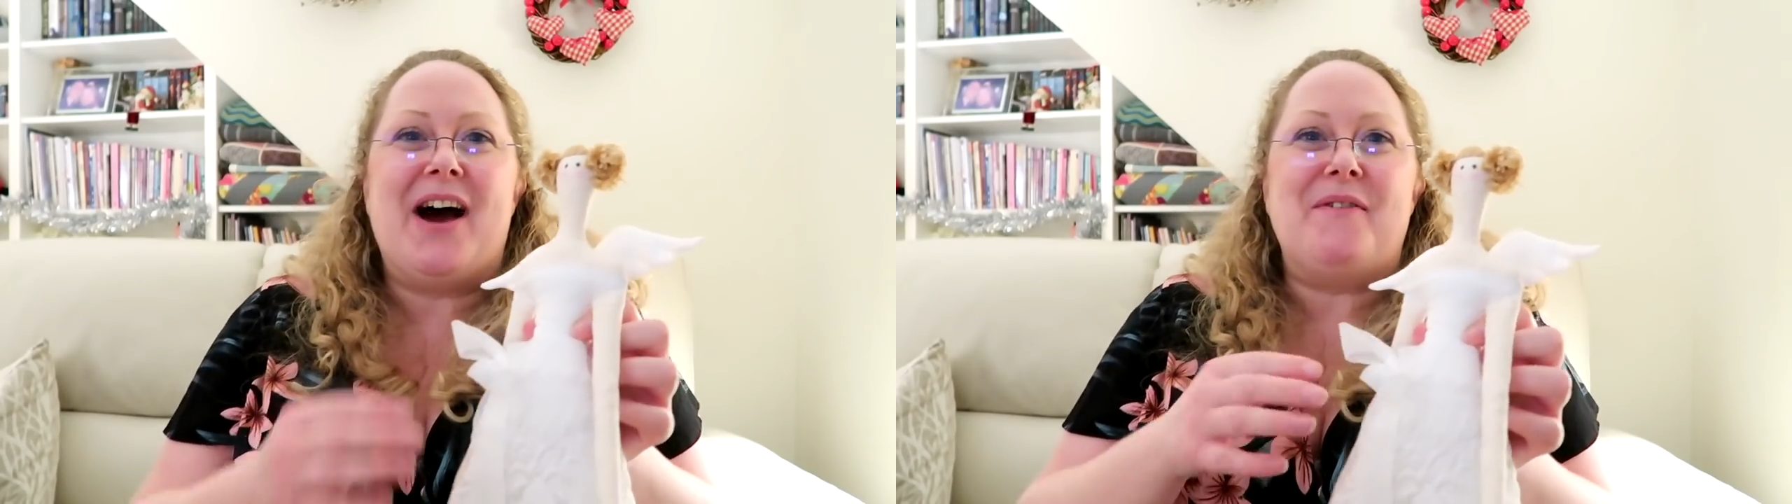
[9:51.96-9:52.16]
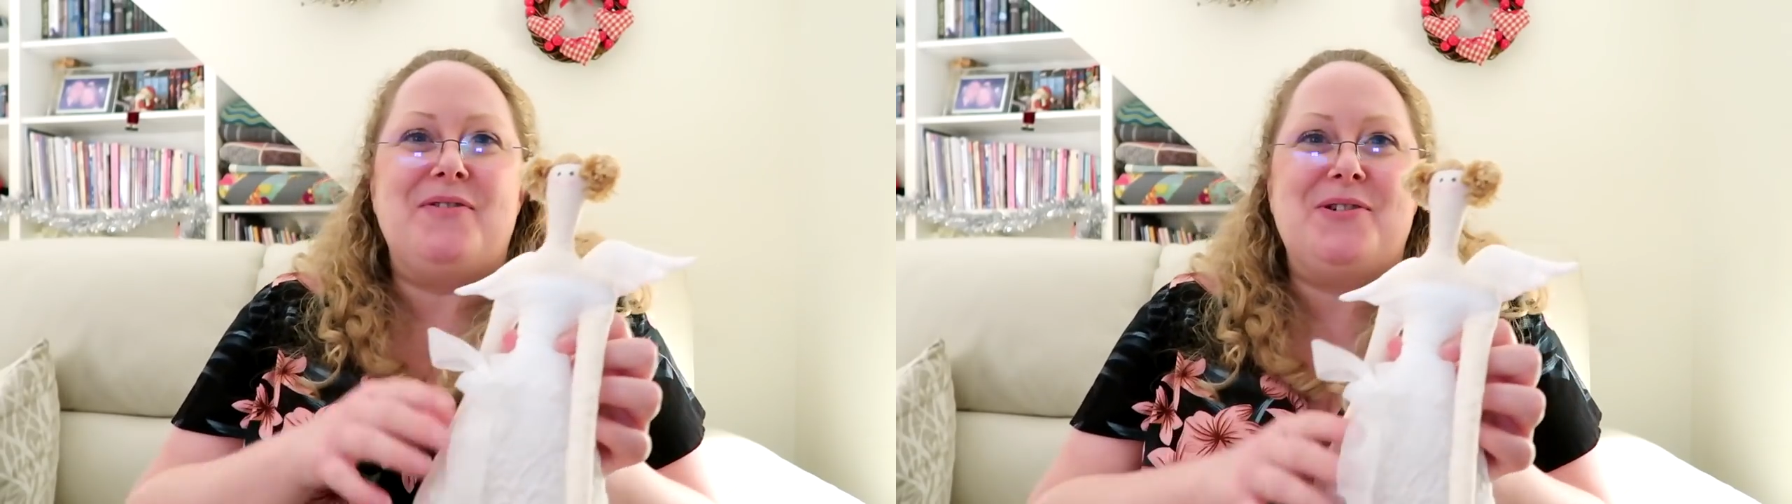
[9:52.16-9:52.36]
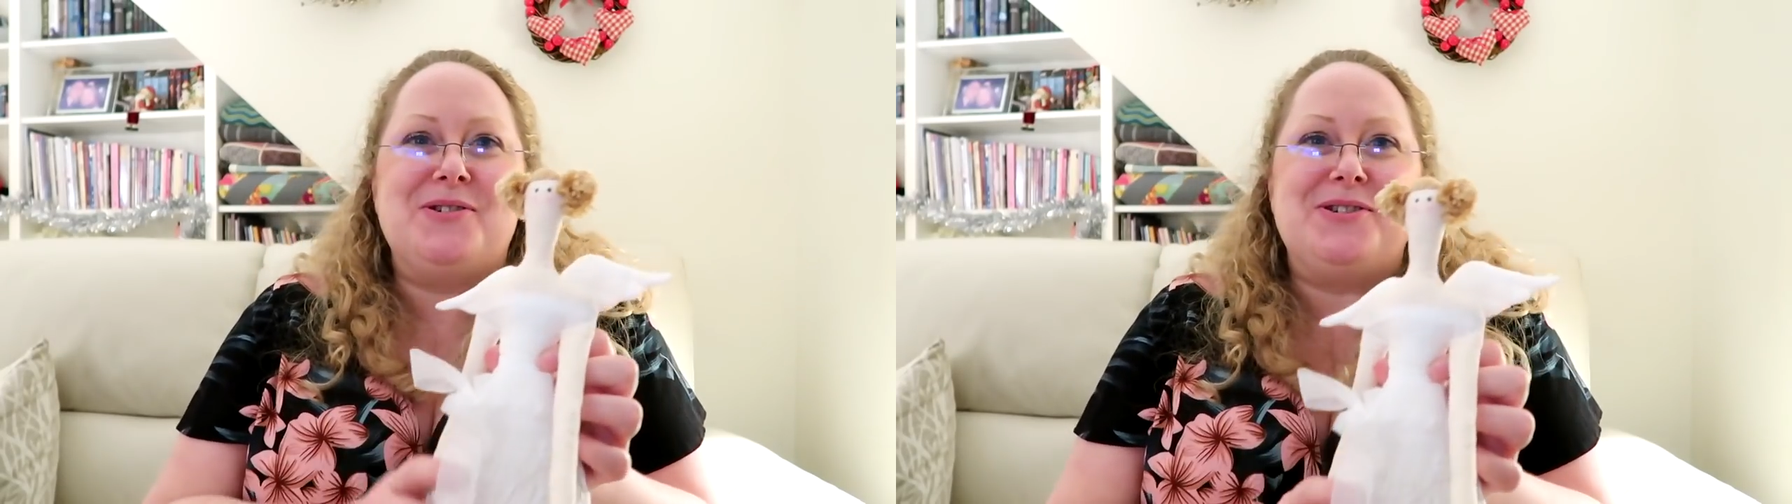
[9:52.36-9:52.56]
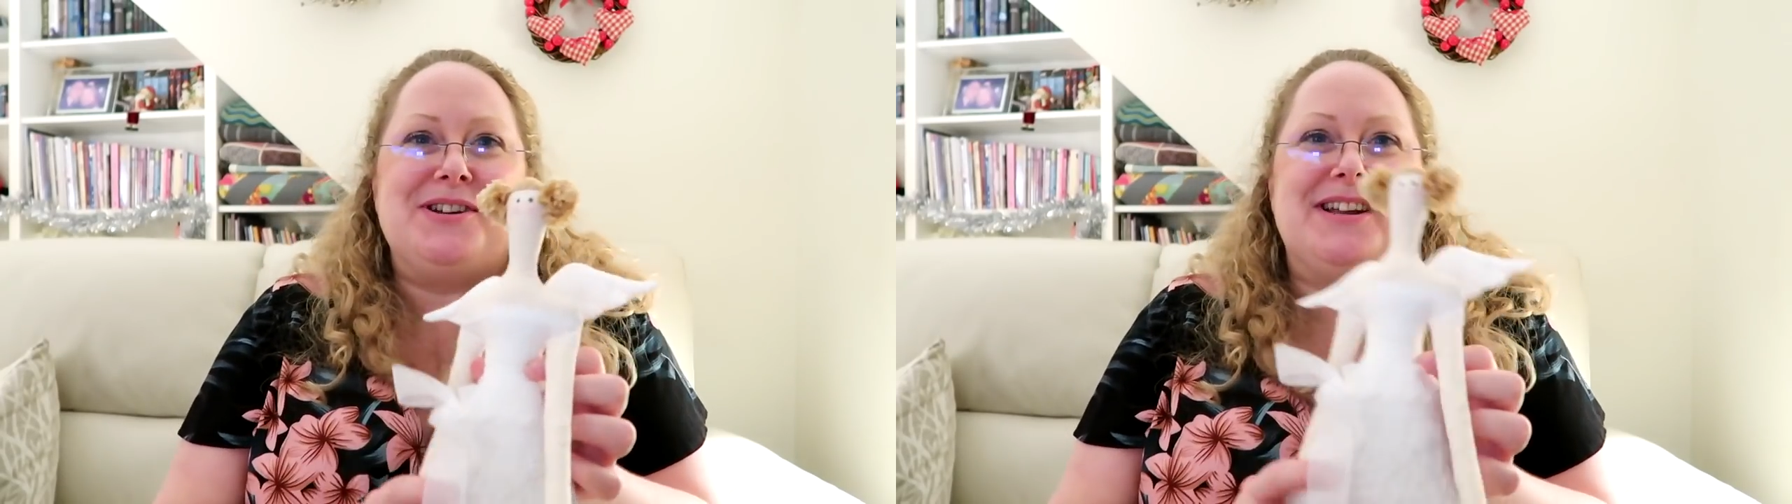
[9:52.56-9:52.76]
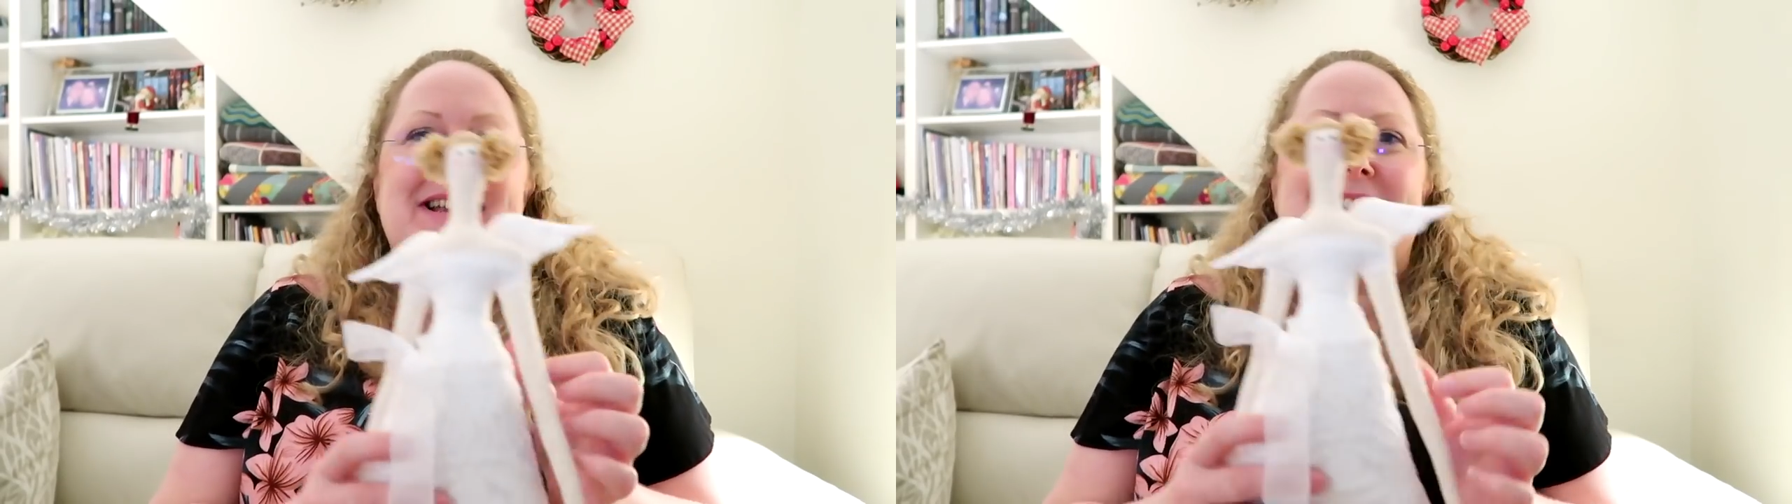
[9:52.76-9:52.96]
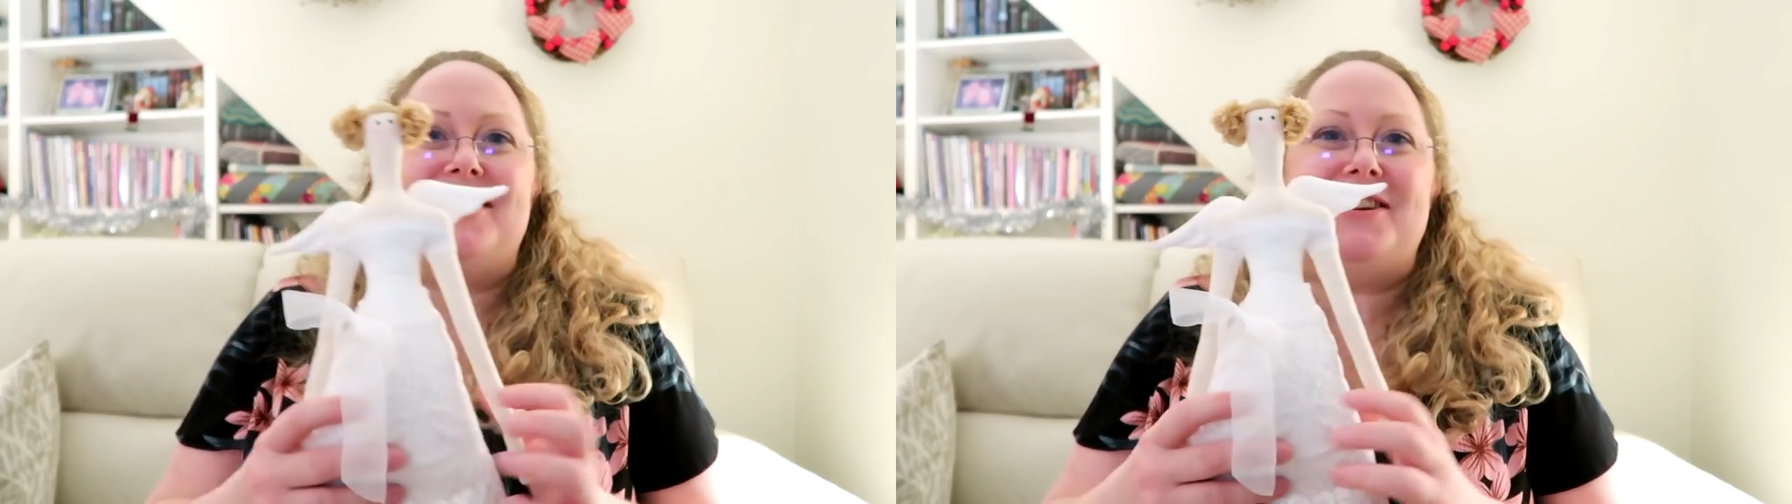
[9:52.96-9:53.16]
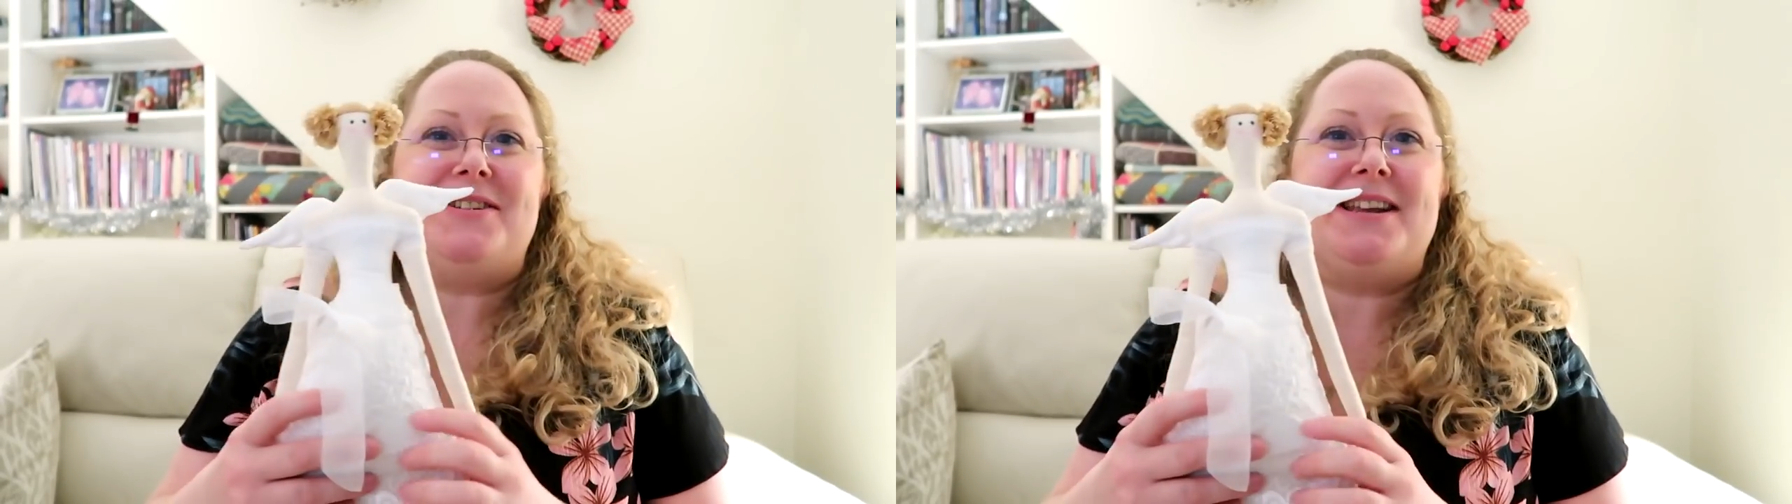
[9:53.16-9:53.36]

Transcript: unfortunately she's